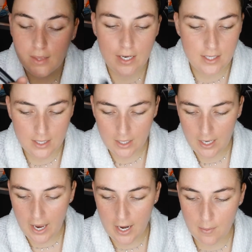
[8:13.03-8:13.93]
this
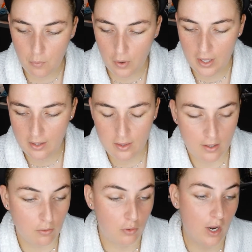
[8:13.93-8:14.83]
came
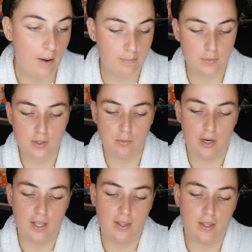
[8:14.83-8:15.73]
with, or comes
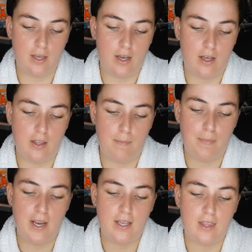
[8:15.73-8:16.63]
with, the
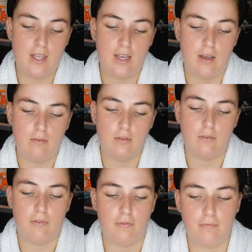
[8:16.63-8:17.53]
big thick,
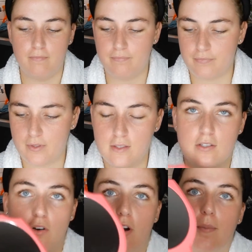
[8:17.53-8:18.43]
oh,
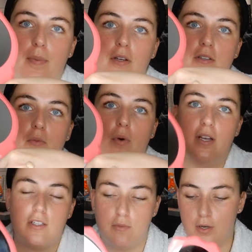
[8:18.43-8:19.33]
sorry, I put
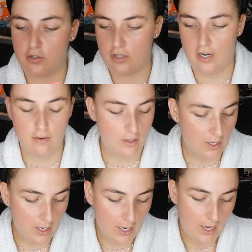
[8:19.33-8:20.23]
way too much now.
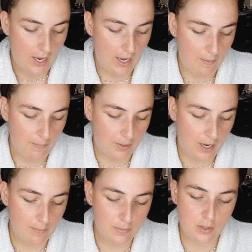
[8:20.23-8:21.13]

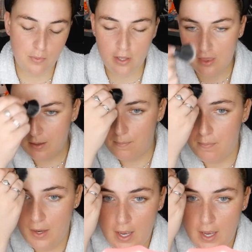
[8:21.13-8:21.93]
Comes with the